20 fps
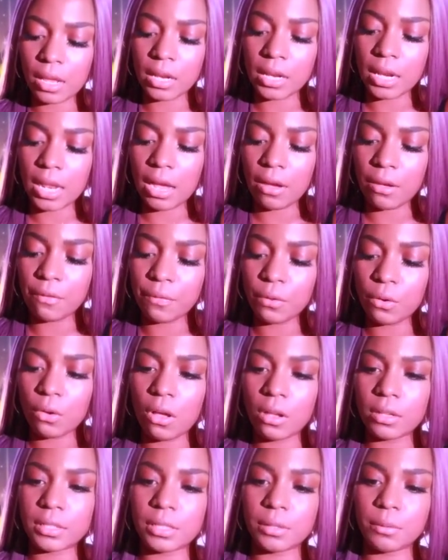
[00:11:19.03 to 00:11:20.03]
And now I feel
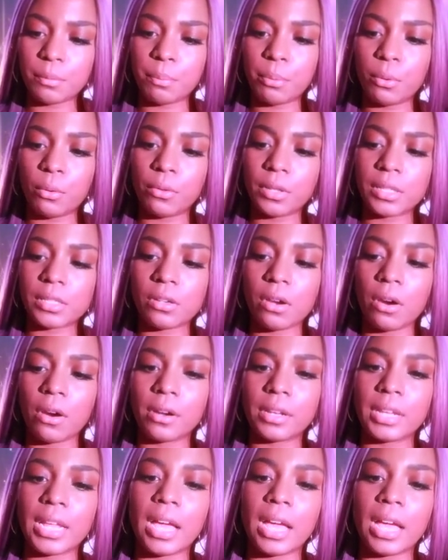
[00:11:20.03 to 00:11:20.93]
called to pull this card.